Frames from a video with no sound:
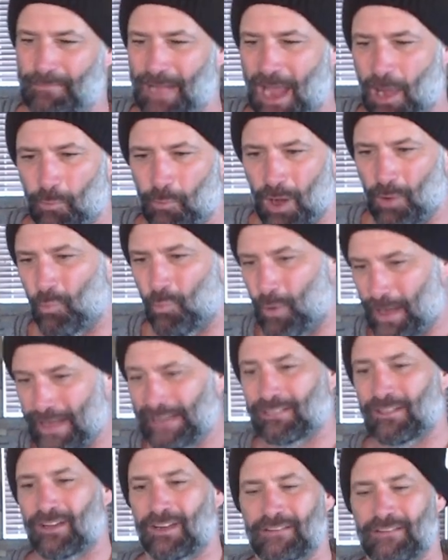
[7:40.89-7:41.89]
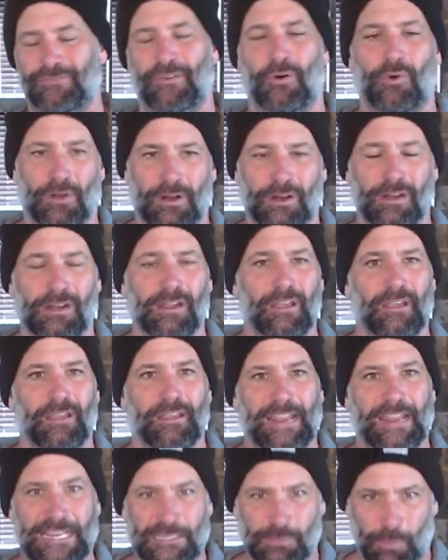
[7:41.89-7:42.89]
Now, what we look for
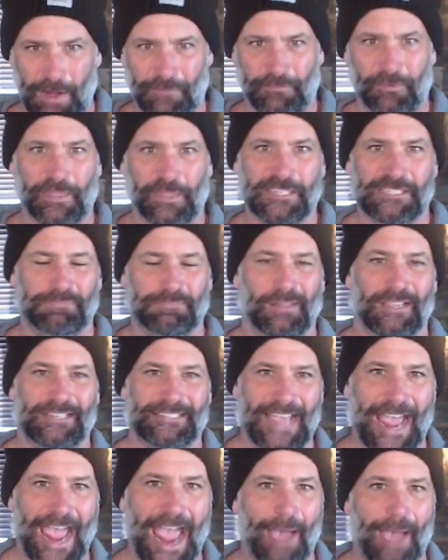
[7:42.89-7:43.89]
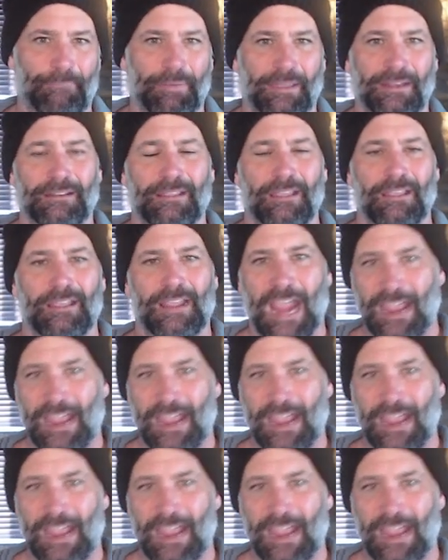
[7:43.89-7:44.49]
is wait for the split to happen